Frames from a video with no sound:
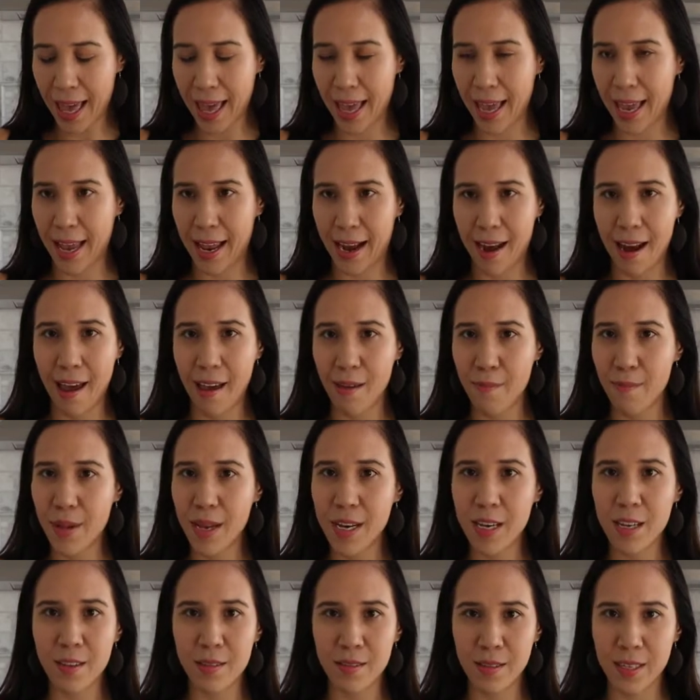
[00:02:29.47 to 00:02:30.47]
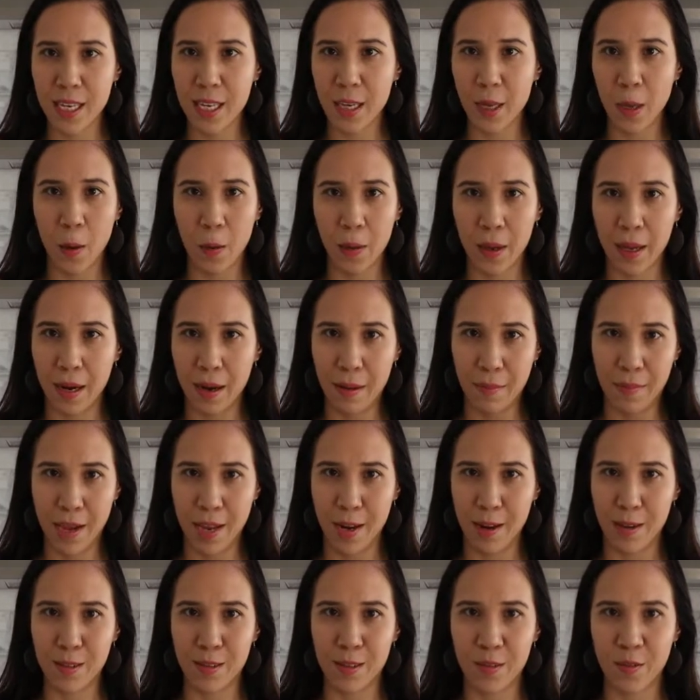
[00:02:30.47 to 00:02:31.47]
And I've been using coconut
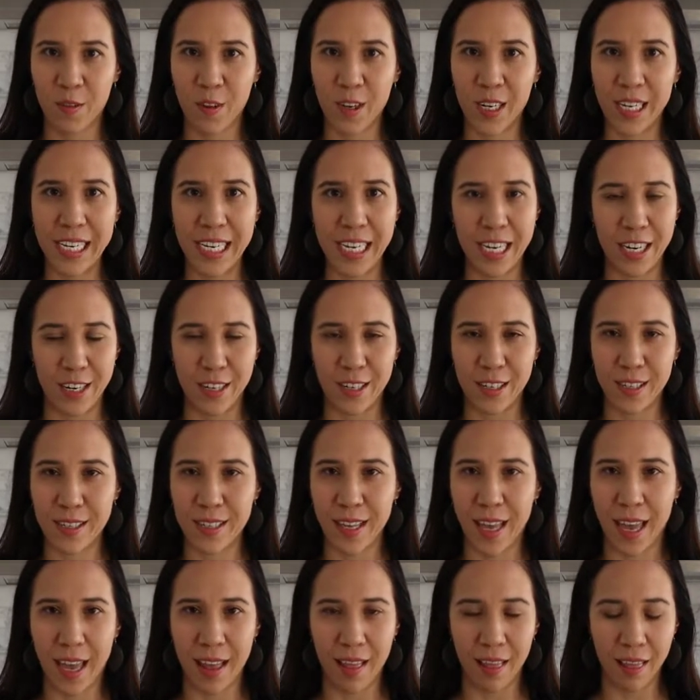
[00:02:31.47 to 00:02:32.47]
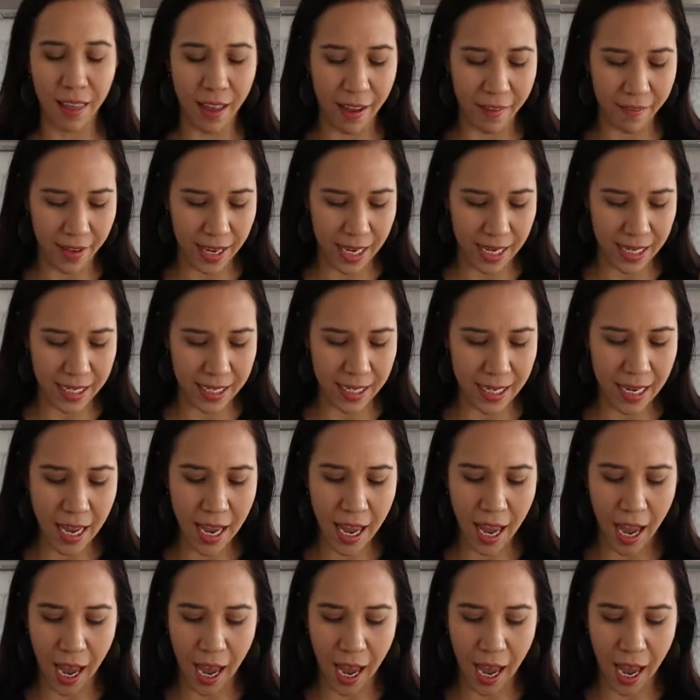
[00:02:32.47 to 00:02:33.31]
aminos for years. I love it.